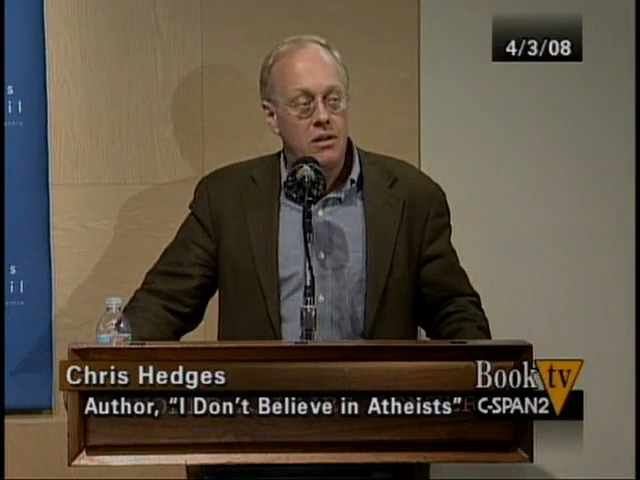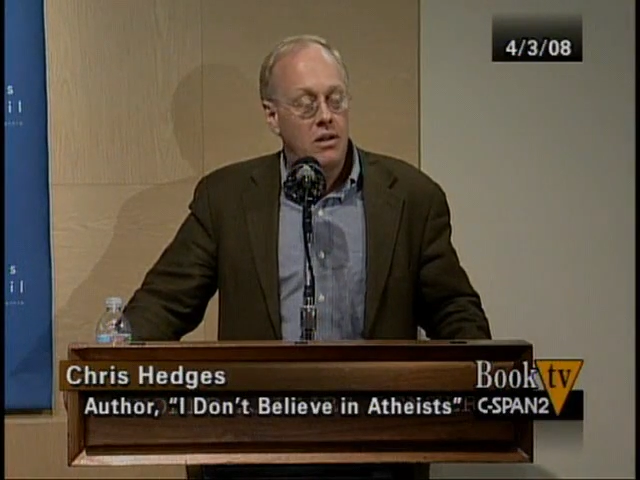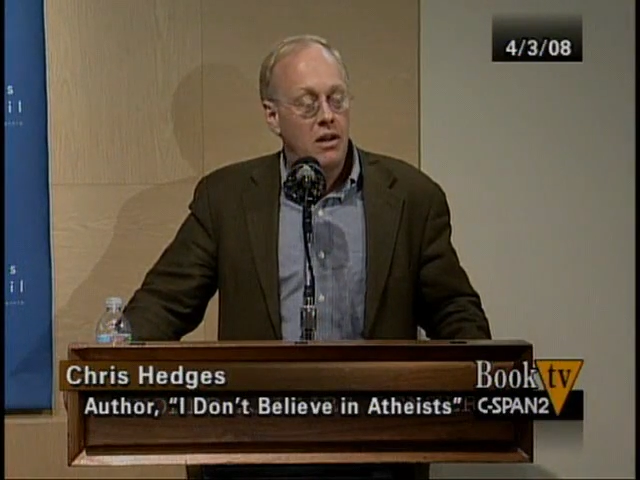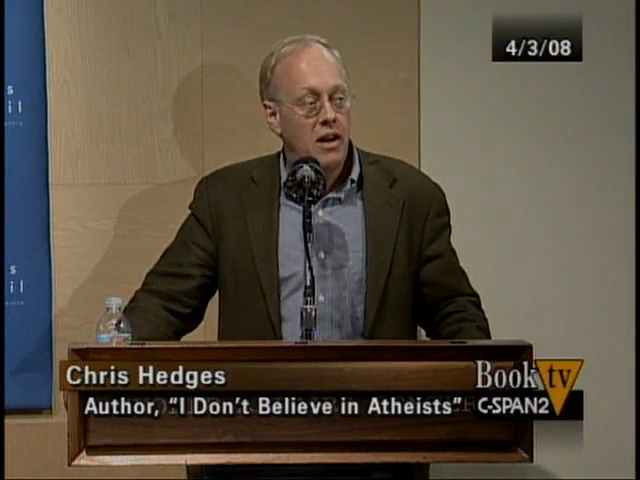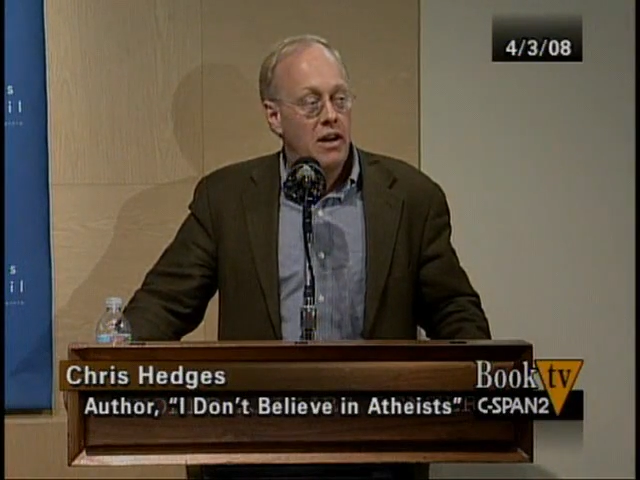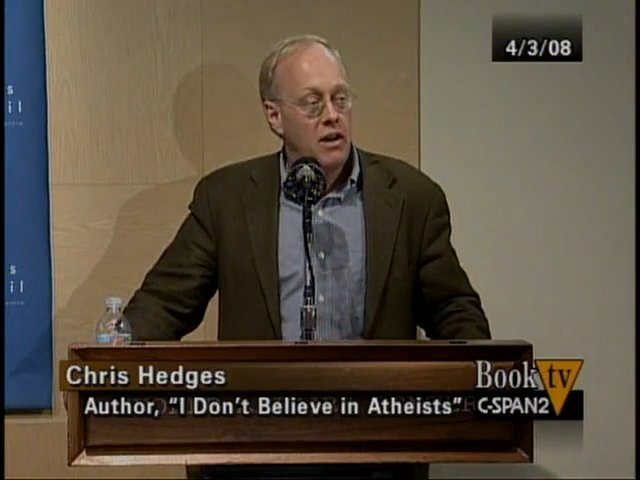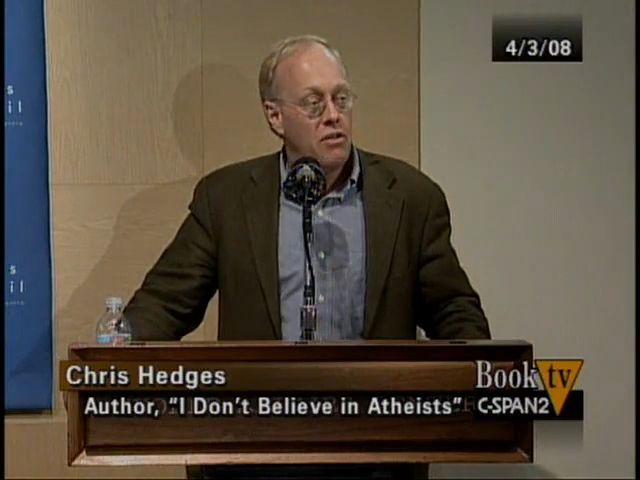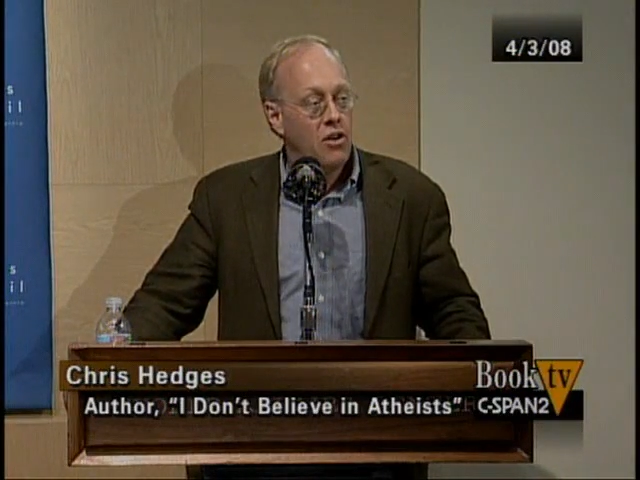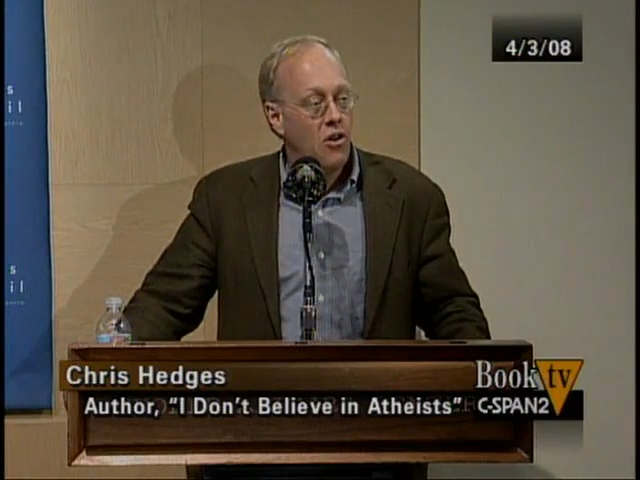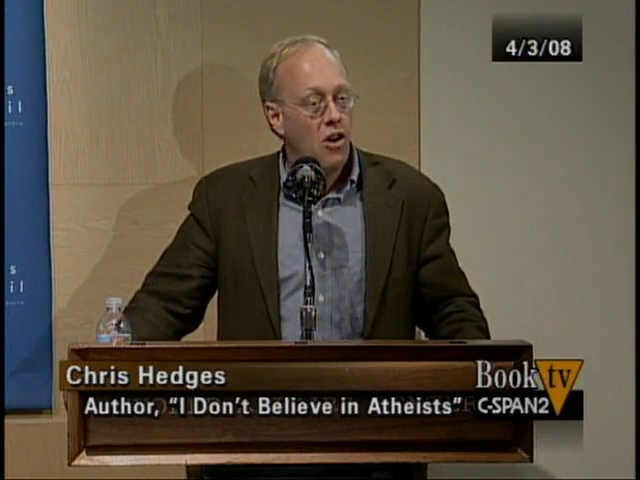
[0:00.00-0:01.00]
And I
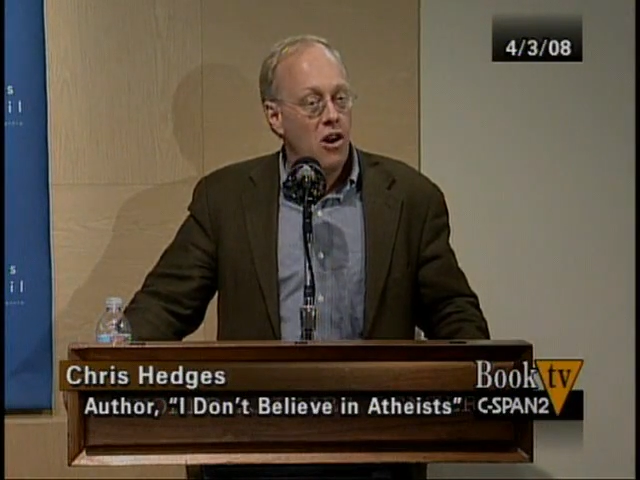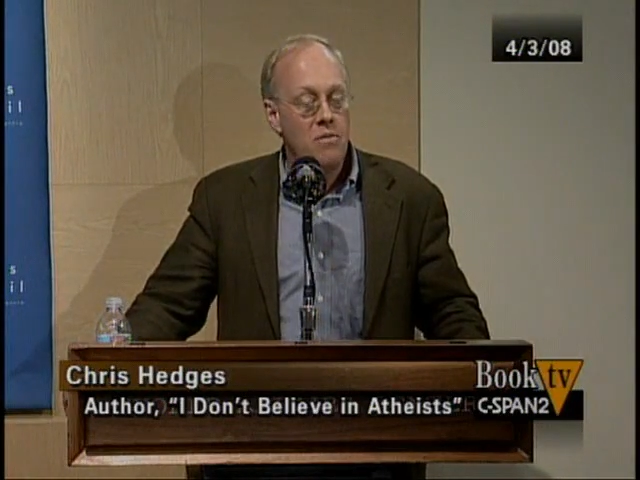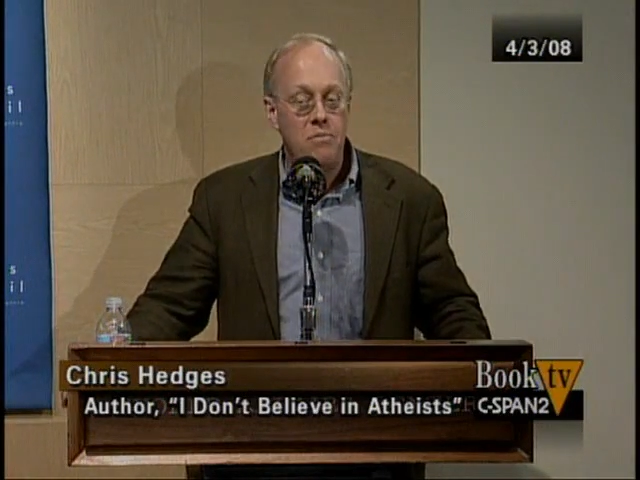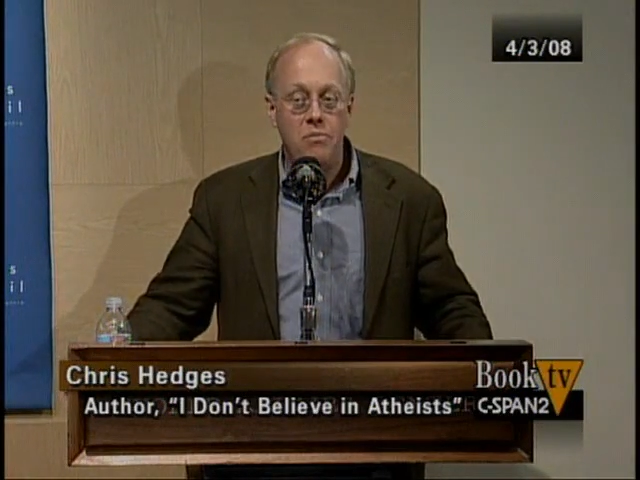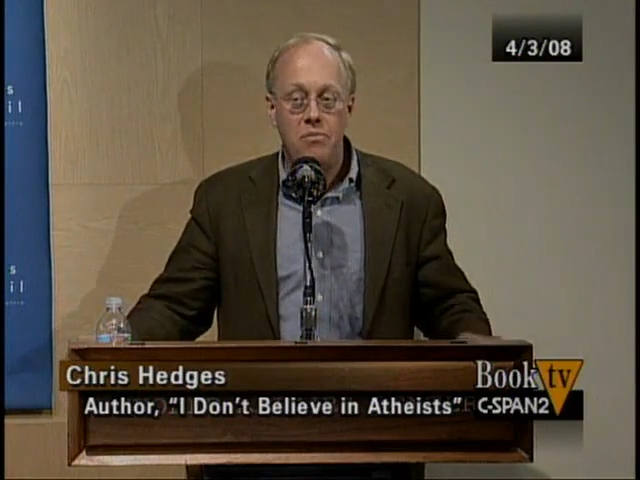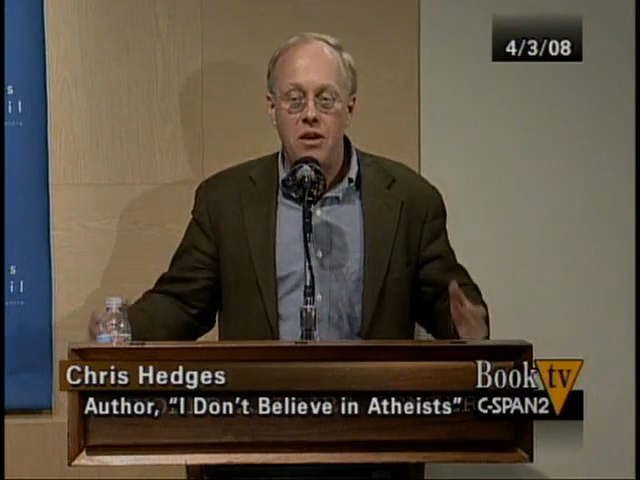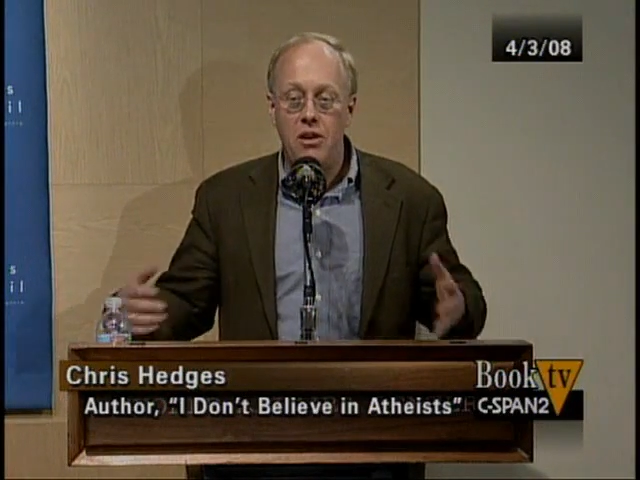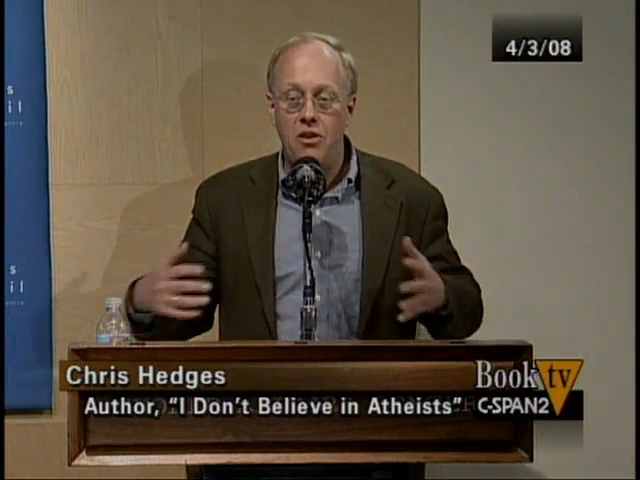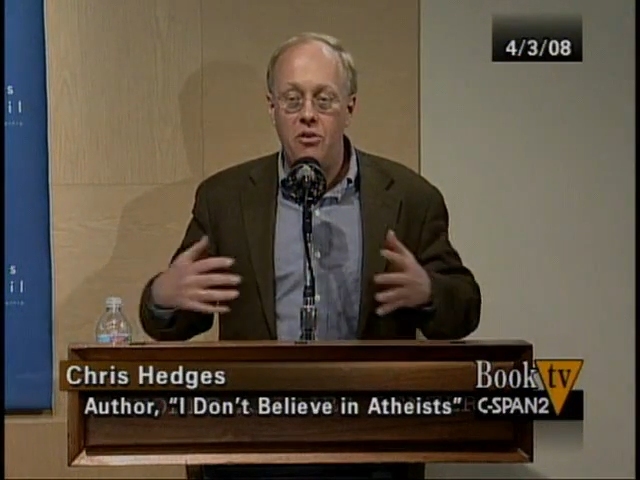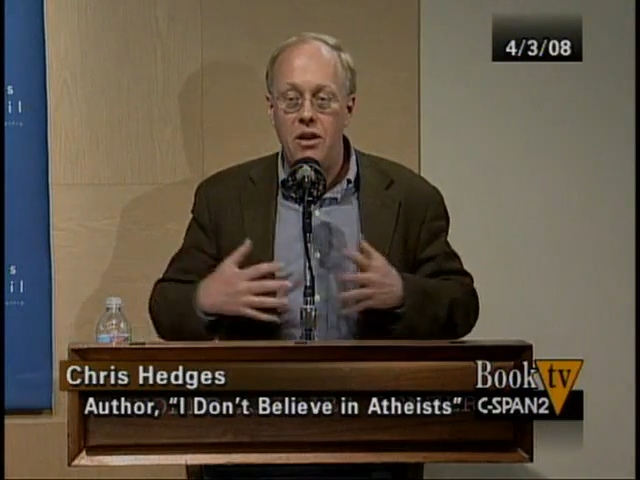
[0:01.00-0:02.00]
think art,
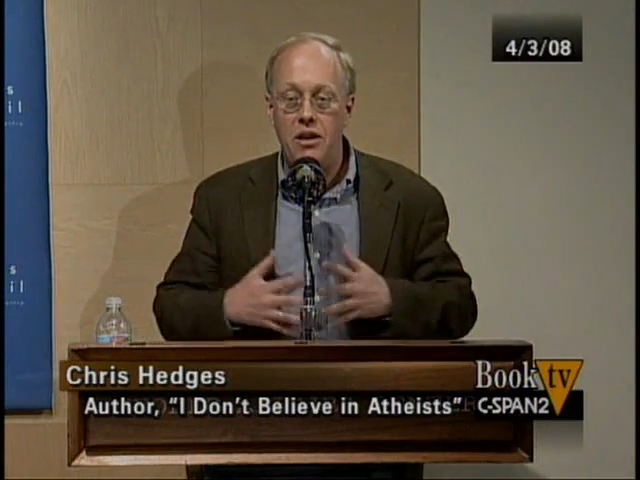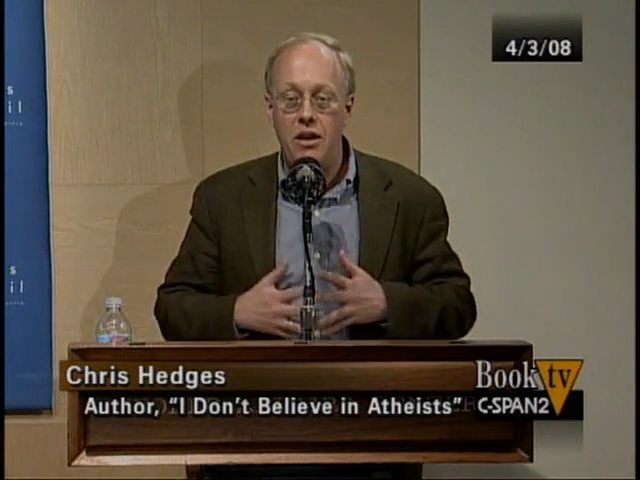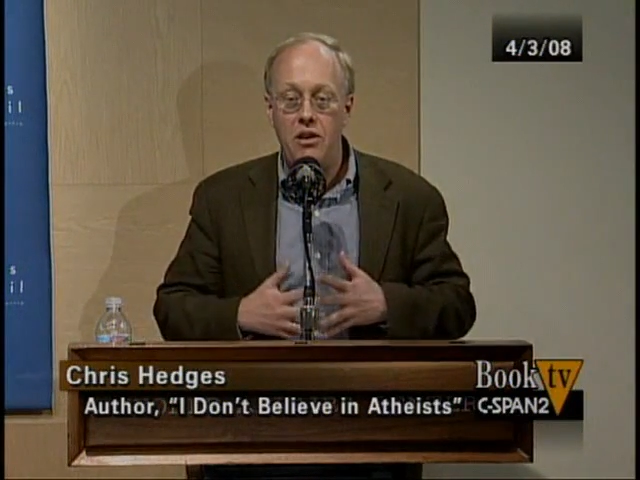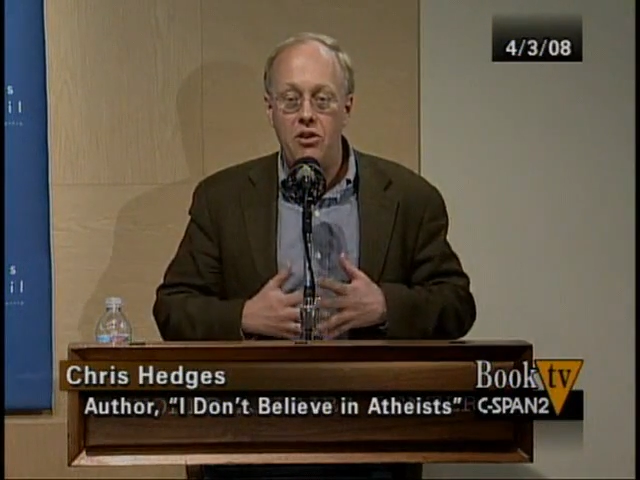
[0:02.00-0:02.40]
in